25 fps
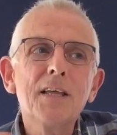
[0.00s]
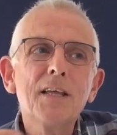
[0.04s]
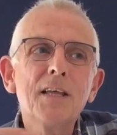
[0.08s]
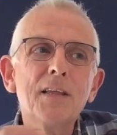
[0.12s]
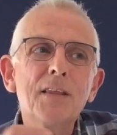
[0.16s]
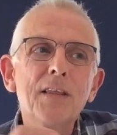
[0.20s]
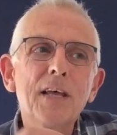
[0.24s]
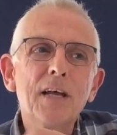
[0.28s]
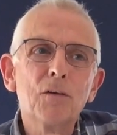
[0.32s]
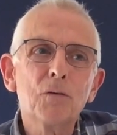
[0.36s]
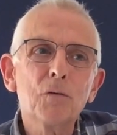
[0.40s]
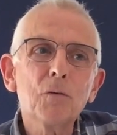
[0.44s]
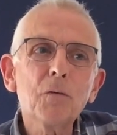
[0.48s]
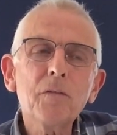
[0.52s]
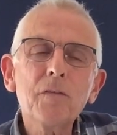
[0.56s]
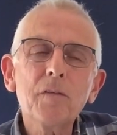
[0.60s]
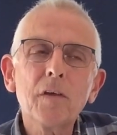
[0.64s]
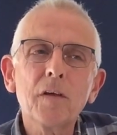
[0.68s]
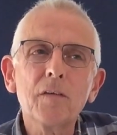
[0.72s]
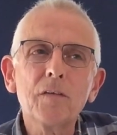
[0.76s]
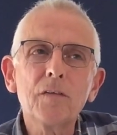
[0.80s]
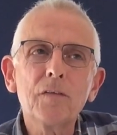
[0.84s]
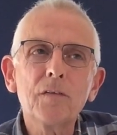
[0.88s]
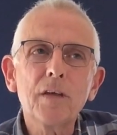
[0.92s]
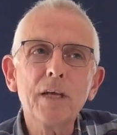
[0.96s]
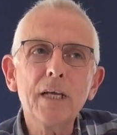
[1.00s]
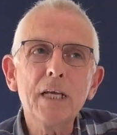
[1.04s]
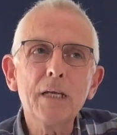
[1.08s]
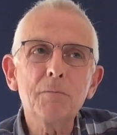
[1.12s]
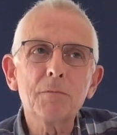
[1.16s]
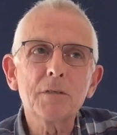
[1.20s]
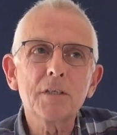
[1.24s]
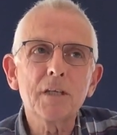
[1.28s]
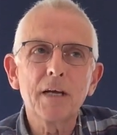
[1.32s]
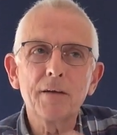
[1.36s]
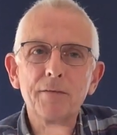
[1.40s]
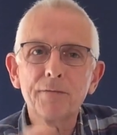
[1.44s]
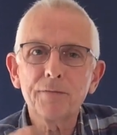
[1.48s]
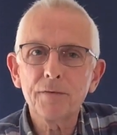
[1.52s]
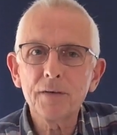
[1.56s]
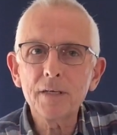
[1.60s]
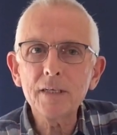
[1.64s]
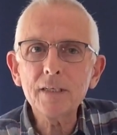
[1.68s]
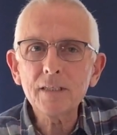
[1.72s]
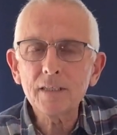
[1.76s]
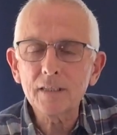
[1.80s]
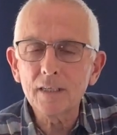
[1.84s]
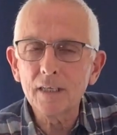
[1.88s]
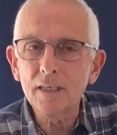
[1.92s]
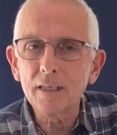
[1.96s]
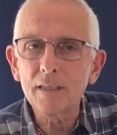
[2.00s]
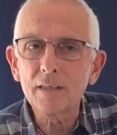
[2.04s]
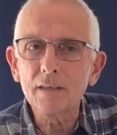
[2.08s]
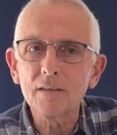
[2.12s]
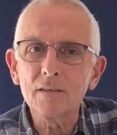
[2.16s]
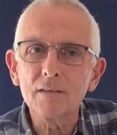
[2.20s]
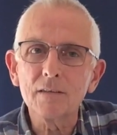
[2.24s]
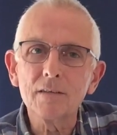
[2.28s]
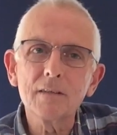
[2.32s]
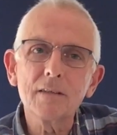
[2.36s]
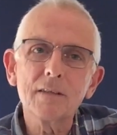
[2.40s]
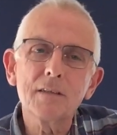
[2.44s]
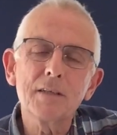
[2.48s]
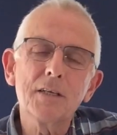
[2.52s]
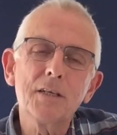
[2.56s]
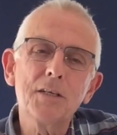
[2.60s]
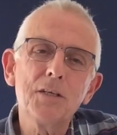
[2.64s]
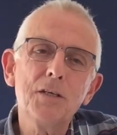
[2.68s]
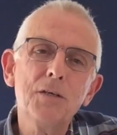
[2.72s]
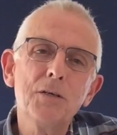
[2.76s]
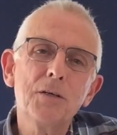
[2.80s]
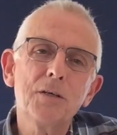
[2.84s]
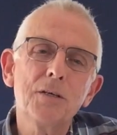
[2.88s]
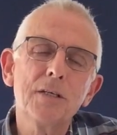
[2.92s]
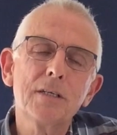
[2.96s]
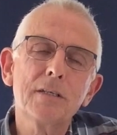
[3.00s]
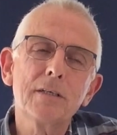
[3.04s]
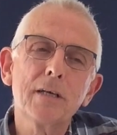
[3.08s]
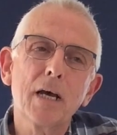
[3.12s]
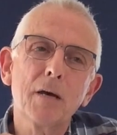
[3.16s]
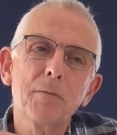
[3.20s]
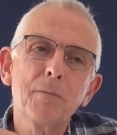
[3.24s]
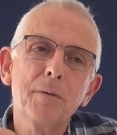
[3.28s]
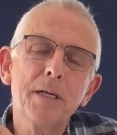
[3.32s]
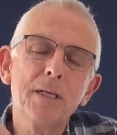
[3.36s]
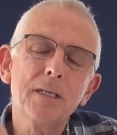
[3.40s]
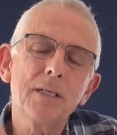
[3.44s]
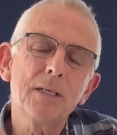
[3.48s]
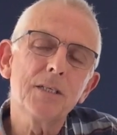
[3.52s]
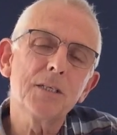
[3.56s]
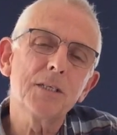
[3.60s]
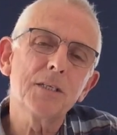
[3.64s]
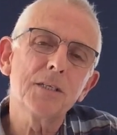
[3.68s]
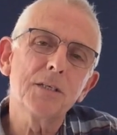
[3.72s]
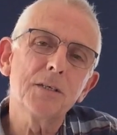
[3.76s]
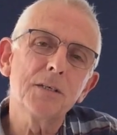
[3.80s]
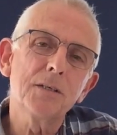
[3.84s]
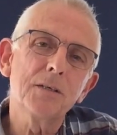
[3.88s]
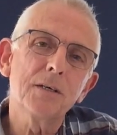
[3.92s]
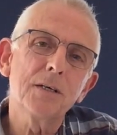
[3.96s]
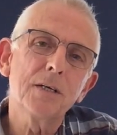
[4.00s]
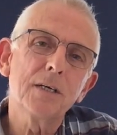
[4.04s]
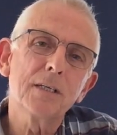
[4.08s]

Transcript: There are also schemes like Freecycle that you can tap into,